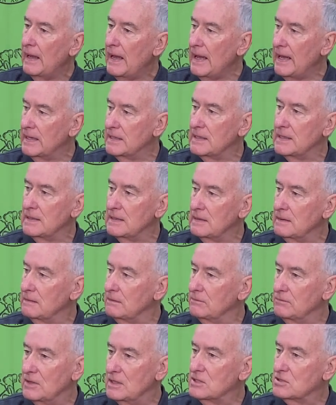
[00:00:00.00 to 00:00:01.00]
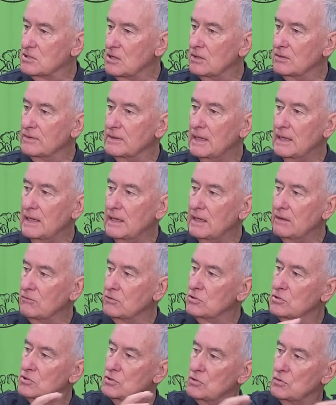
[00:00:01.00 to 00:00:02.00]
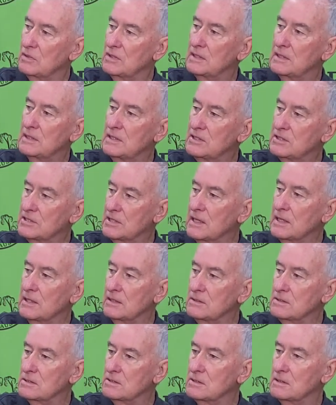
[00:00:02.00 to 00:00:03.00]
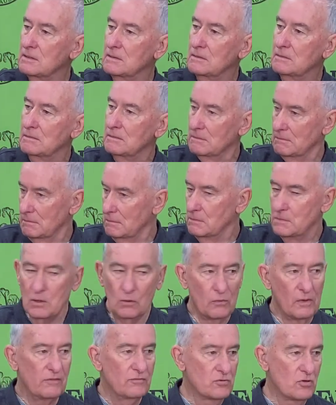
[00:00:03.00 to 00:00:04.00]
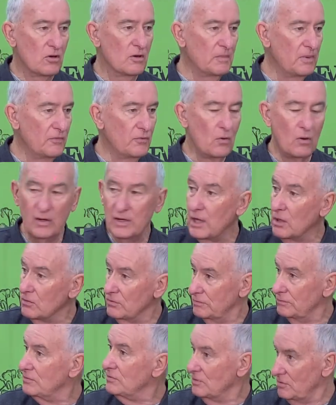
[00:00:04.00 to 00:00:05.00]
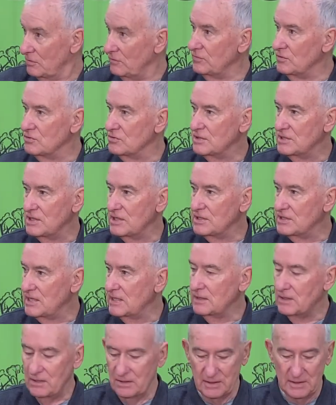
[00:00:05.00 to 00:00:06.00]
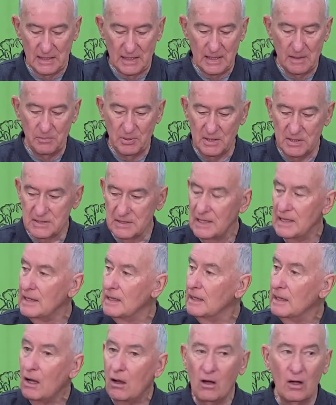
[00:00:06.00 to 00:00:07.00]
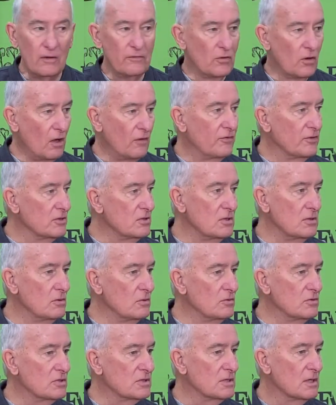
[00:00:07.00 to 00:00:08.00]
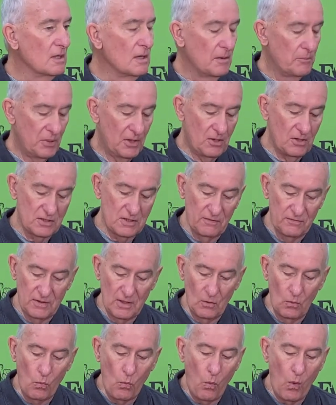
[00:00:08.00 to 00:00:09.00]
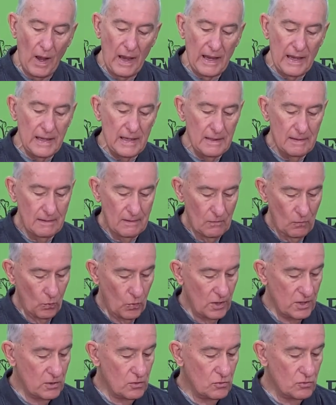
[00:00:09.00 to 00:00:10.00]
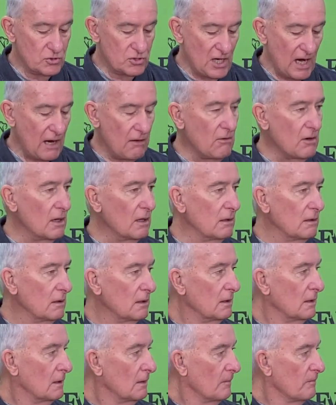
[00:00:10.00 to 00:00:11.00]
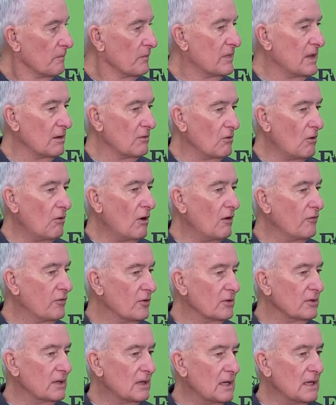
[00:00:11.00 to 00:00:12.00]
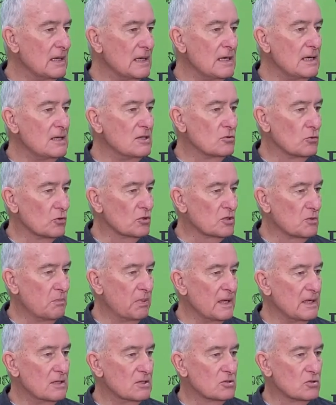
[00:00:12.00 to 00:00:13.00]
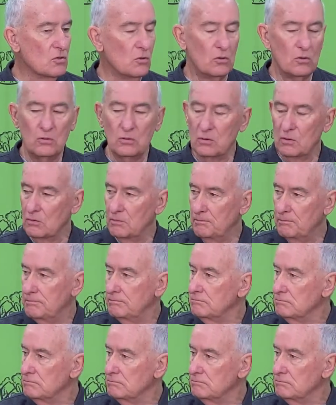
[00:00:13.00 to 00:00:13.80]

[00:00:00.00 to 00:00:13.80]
adding this on there and doing these things that we've tried before. I know you said the other day, Peter. I've often used, because of the way we use Jarrah, there are often keys or splits or